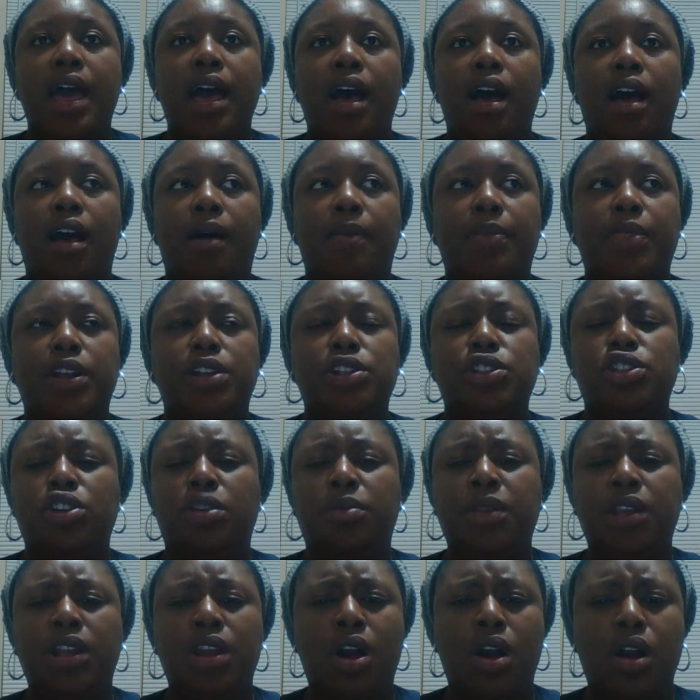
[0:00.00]
Um, there's so
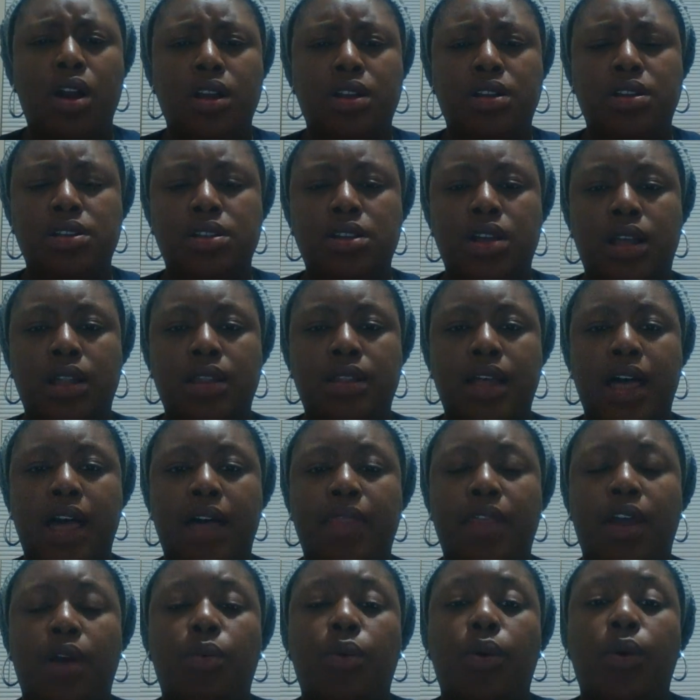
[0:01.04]
many articles
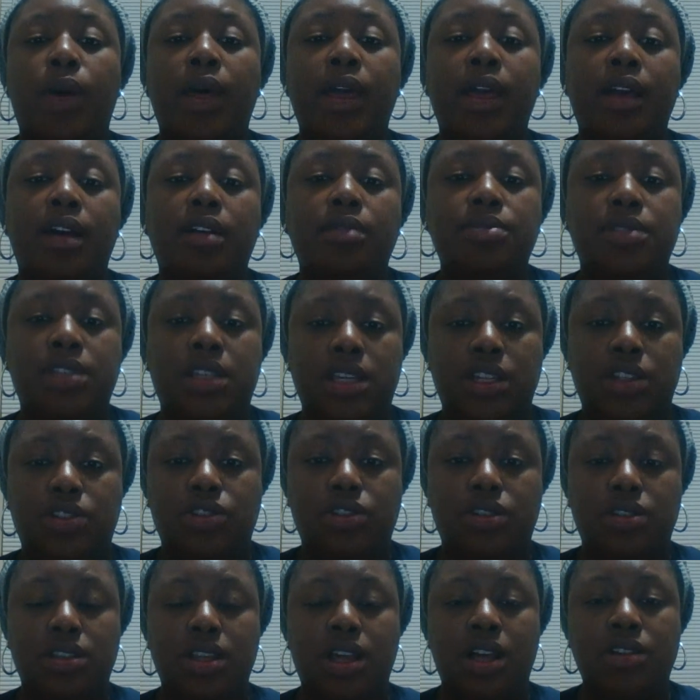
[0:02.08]
online that will help
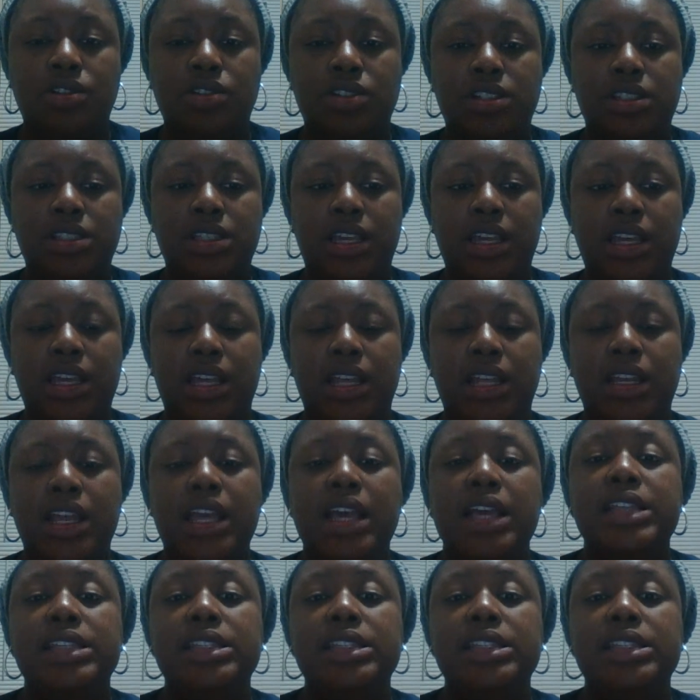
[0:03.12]
teachers understand